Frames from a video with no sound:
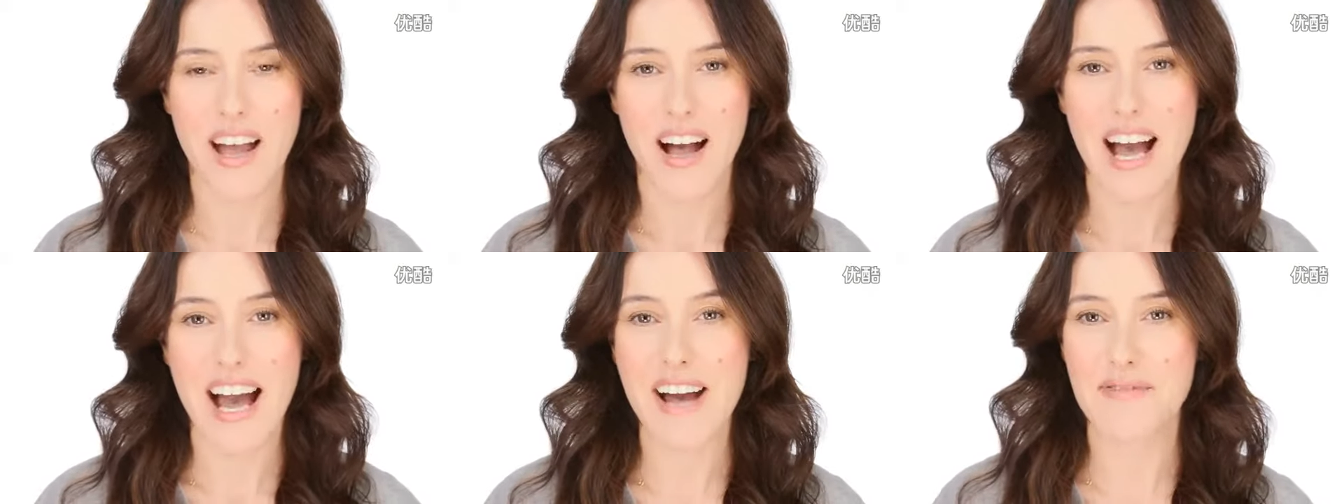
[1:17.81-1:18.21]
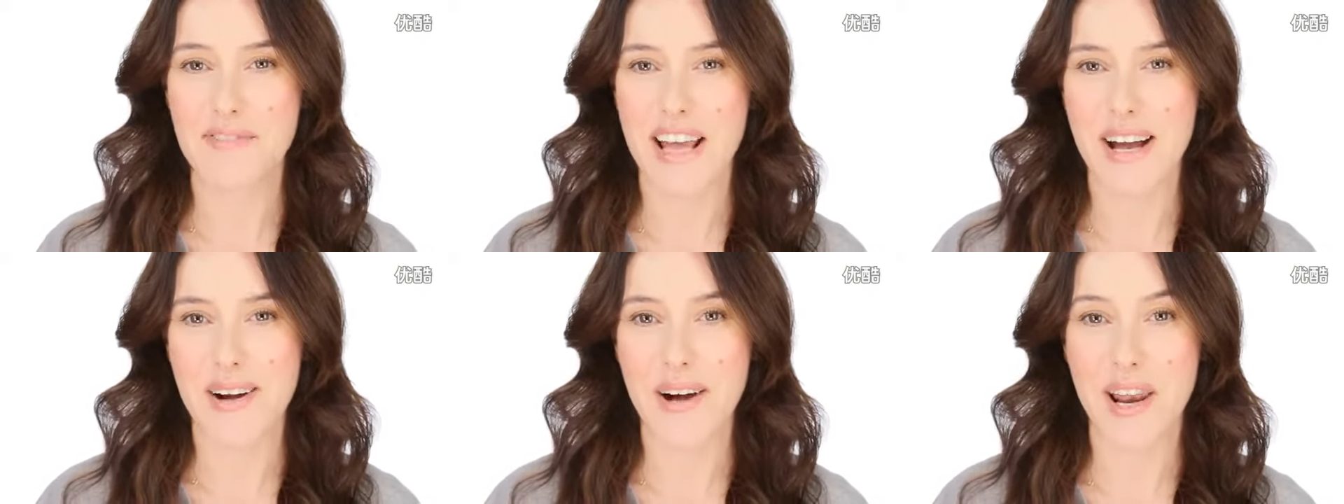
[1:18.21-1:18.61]
have
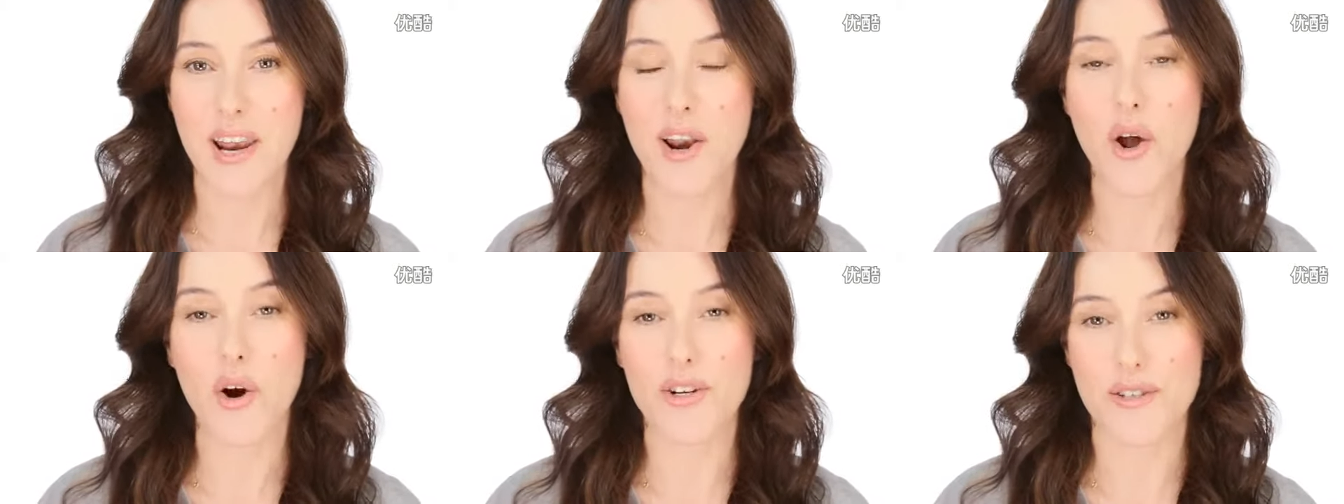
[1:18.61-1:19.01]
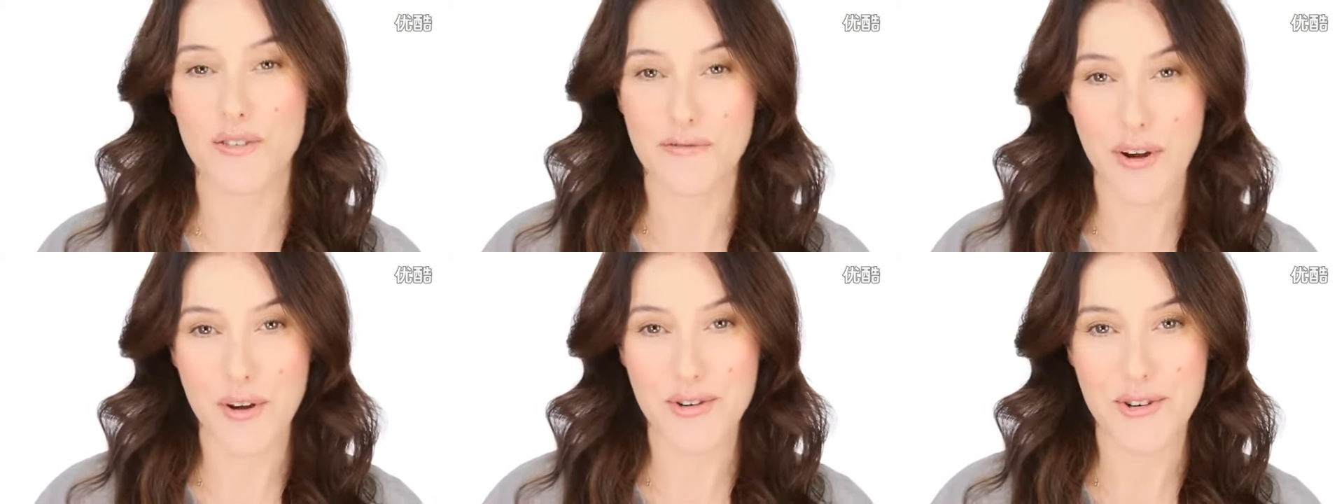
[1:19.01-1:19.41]
now a lot of
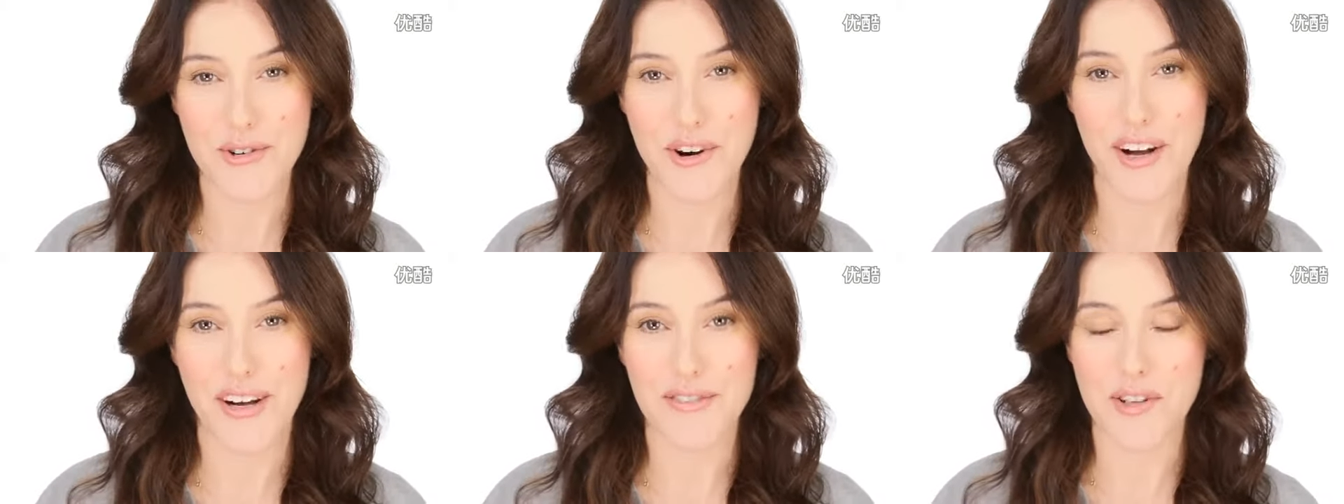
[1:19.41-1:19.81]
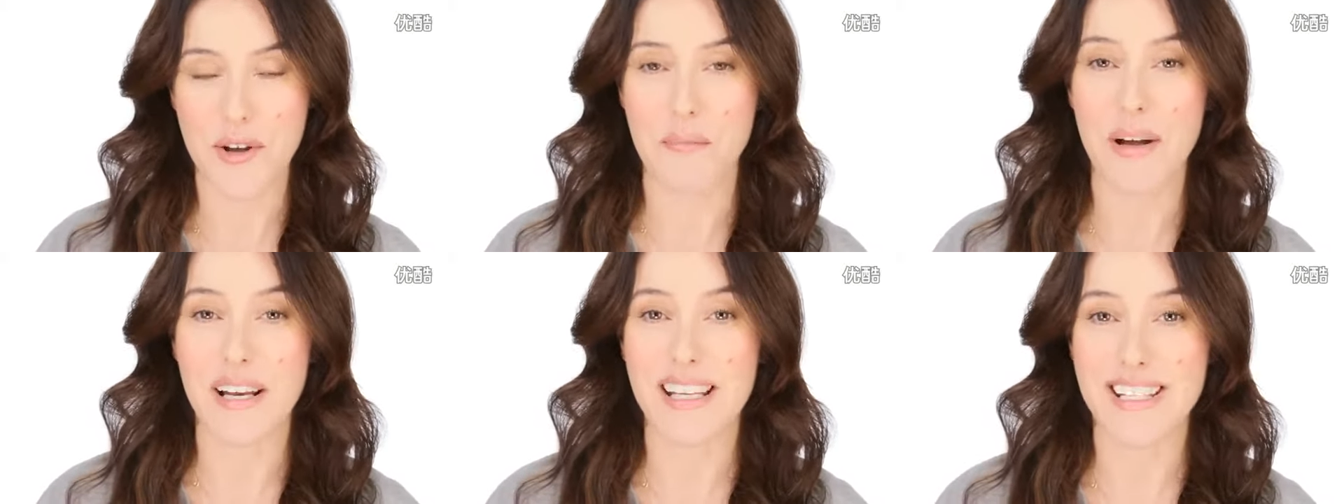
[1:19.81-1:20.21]
photographs
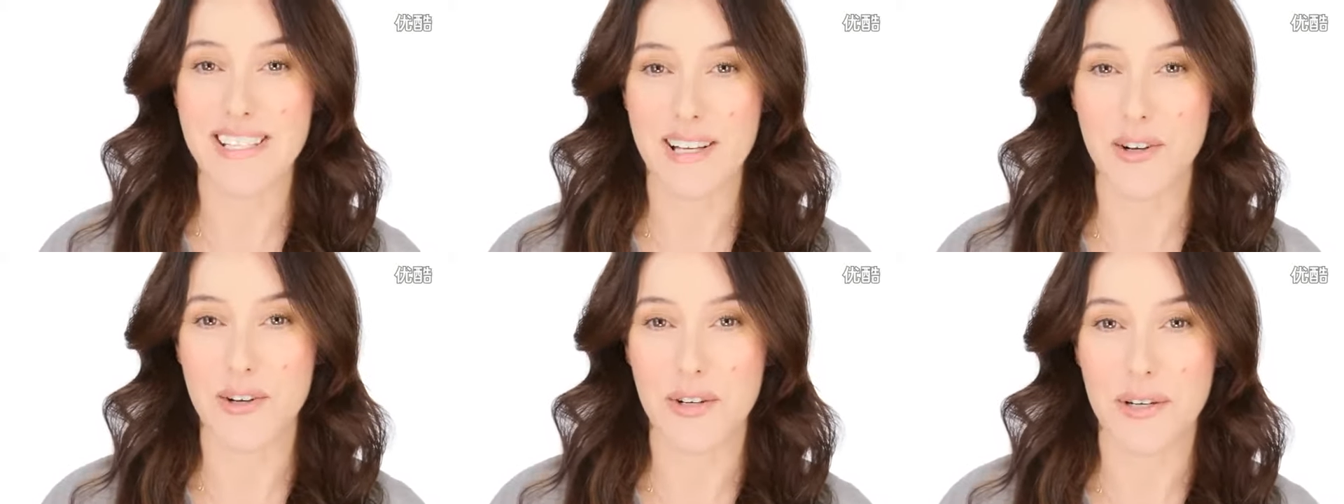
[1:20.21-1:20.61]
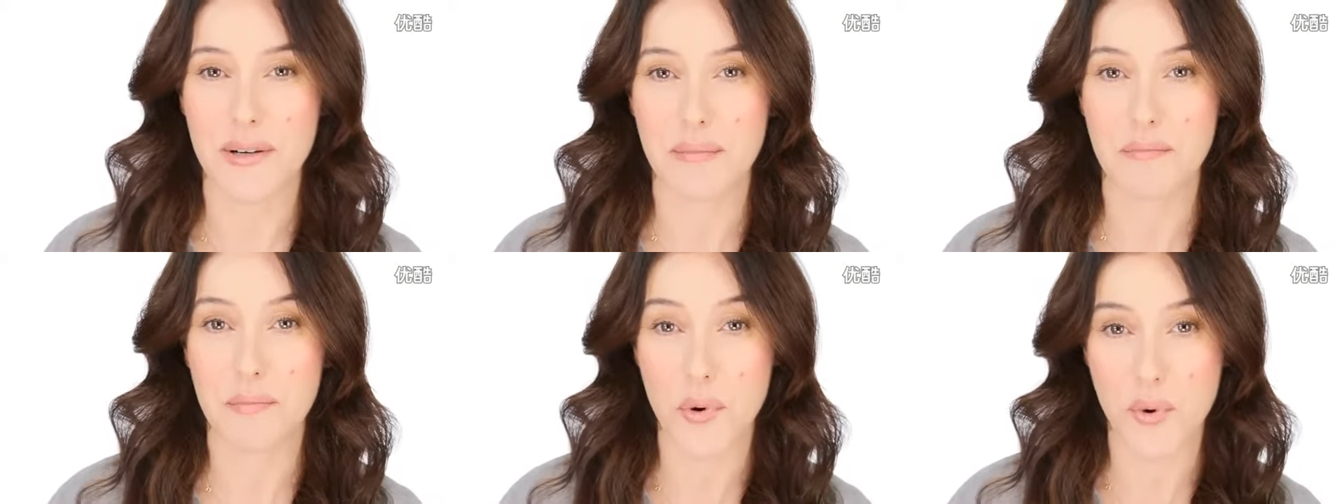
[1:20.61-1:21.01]
on my Lisa Look
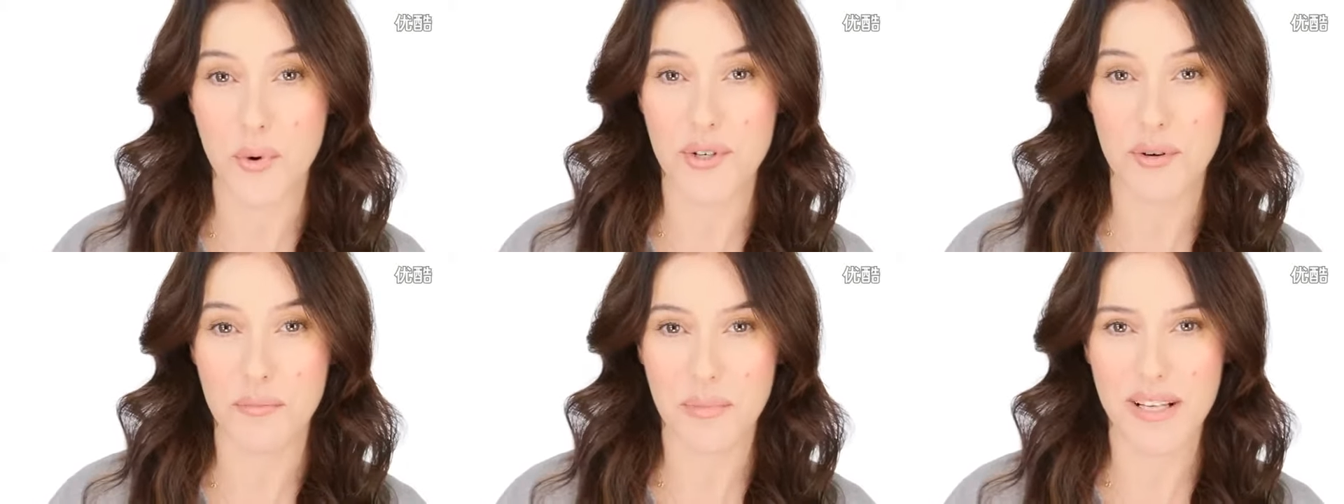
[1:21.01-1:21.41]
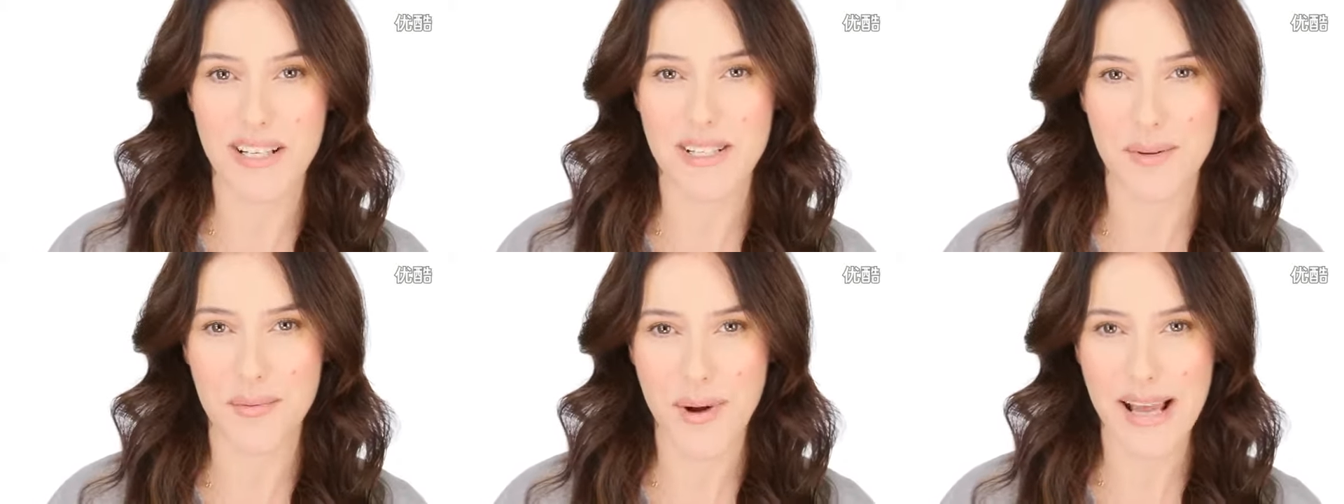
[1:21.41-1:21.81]
board on
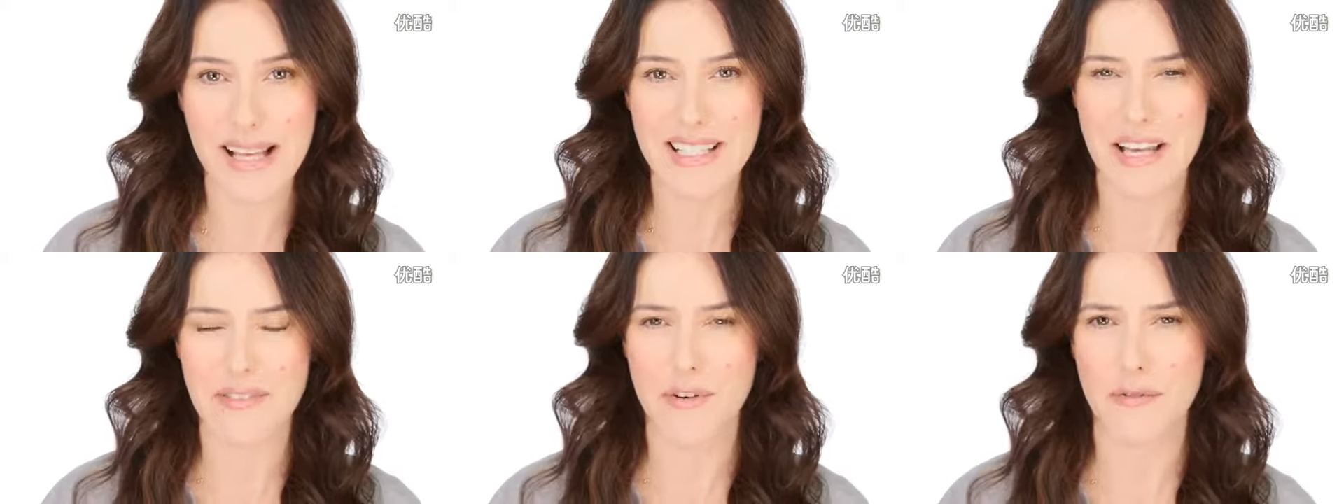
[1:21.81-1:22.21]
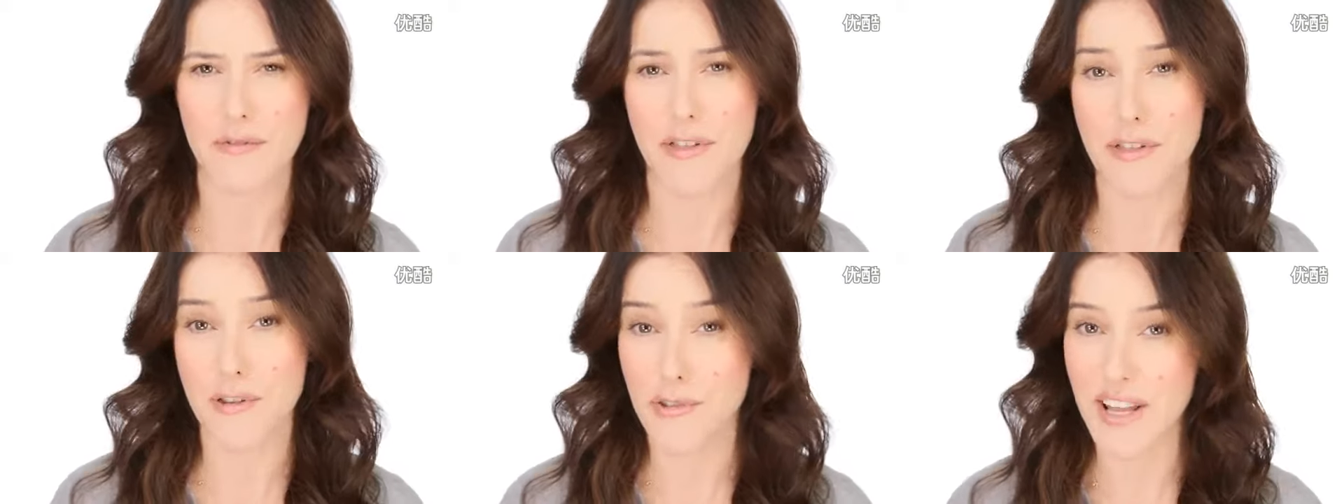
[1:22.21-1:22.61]
Pinterest. I have over
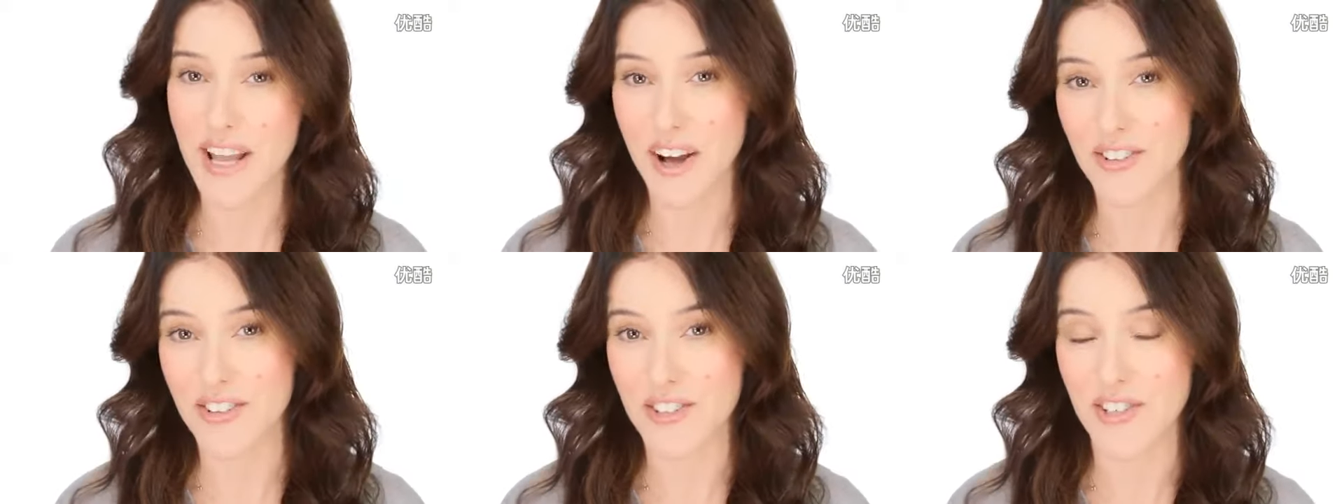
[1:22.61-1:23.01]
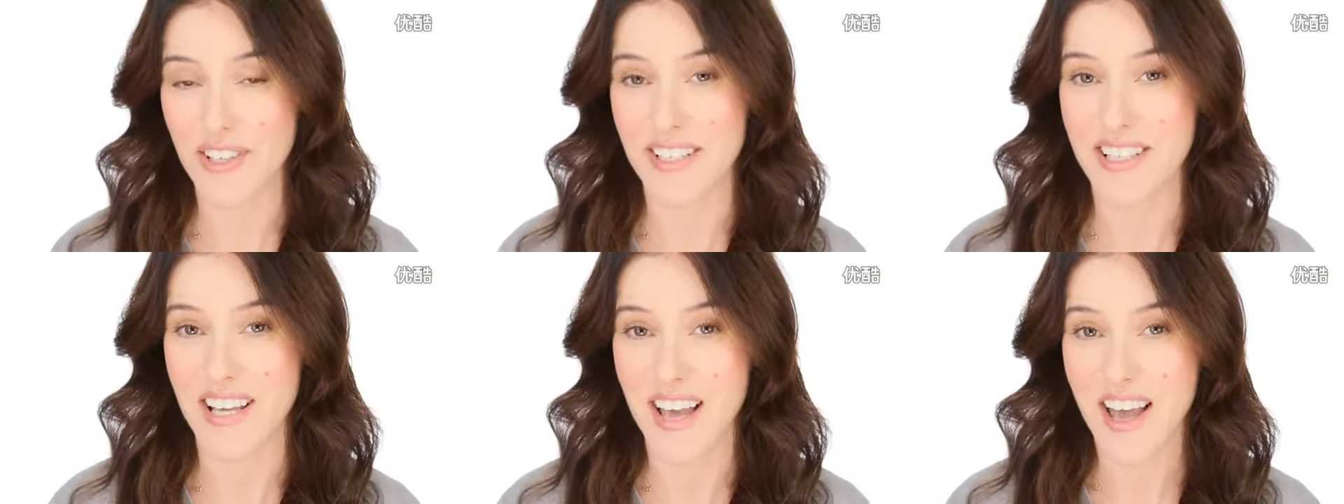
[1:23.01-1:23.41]

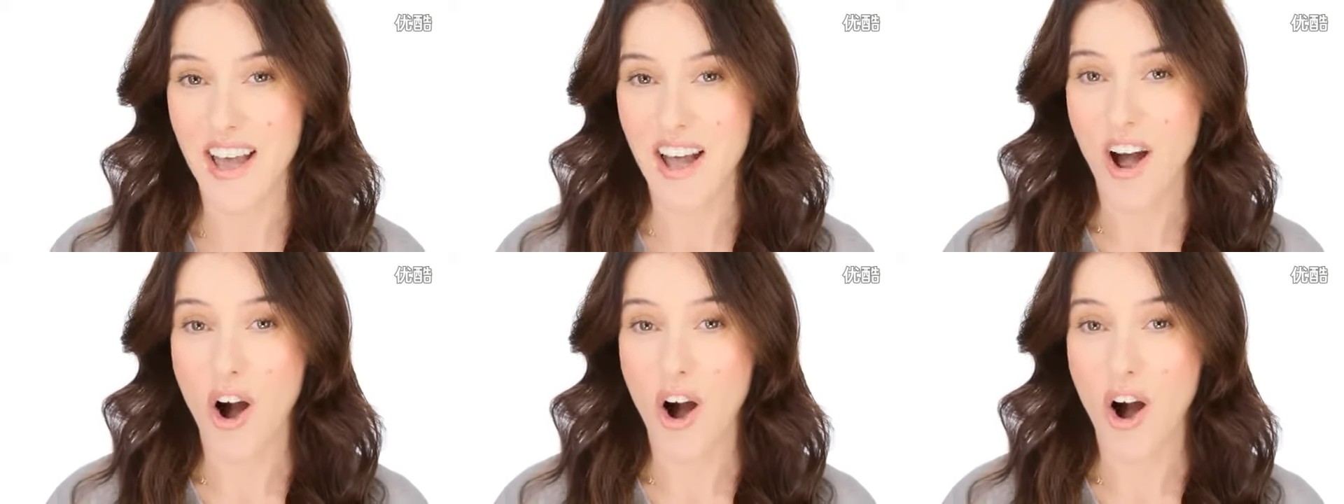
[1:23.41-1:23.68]
300